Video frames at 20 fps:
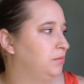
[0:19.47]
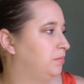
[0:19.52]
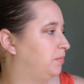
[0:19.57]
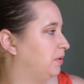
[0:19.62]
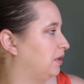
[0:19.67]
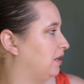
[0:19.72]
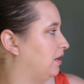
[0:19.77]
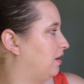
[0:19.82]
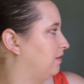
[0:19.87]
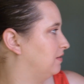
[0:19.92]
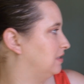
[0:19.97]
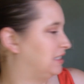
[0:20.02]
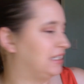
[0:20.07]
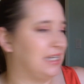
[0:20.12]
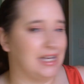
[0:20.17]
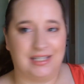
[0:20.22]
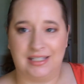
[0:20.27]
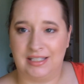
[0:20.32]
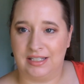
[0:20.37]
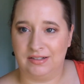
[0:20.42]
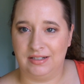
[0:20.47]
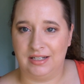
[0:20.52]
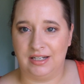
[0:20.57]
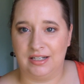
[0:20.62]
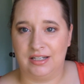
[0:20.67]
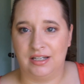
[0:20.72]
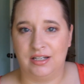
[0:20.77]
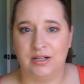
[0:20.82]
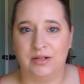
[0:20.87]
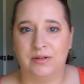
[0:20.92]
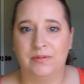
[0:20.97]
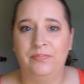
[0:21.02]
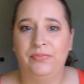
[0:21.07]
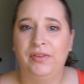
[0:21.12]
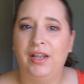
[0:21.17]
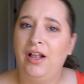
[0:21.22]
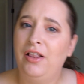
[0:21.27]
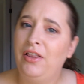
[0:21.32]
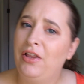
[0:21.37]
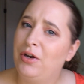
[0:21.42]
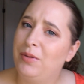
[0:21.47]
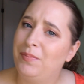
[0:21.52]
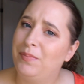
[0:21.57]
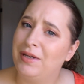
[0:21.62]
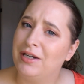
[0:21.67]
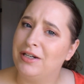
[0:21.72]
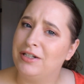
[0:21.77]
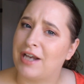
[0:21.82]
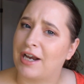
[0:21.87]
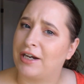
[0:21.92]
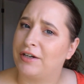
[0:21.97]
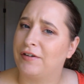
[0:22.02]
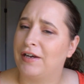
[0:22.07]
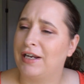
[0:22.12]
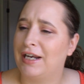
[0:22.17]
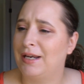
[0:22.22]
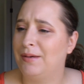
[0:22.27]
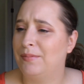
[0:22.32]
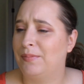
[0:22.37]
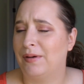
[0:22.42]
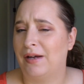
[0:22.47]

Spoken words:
but obviously I still need to do a little bit of decorating,